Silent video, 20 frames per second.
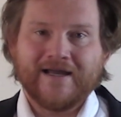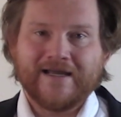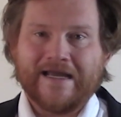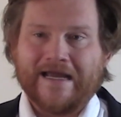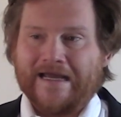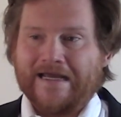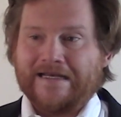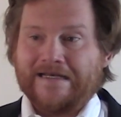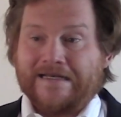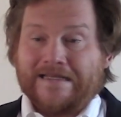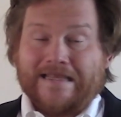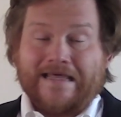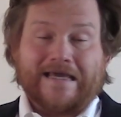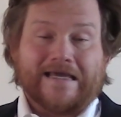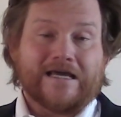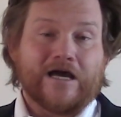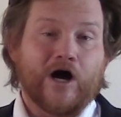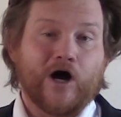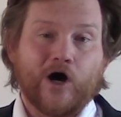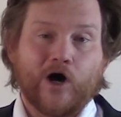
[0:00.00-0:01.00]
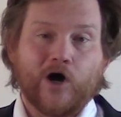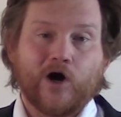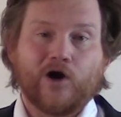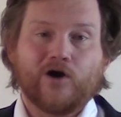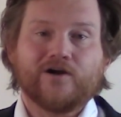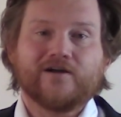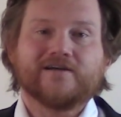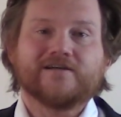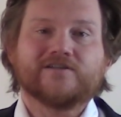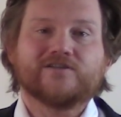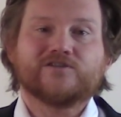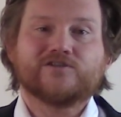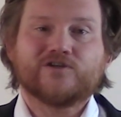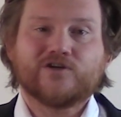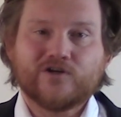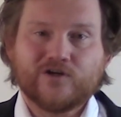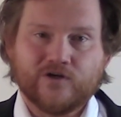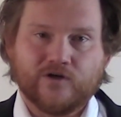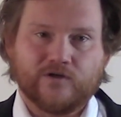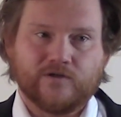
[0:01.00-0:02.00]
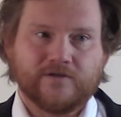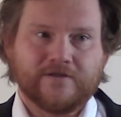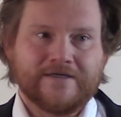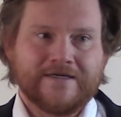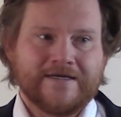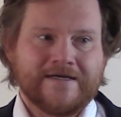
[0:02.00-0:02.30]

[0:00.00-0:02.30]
and they are eternal.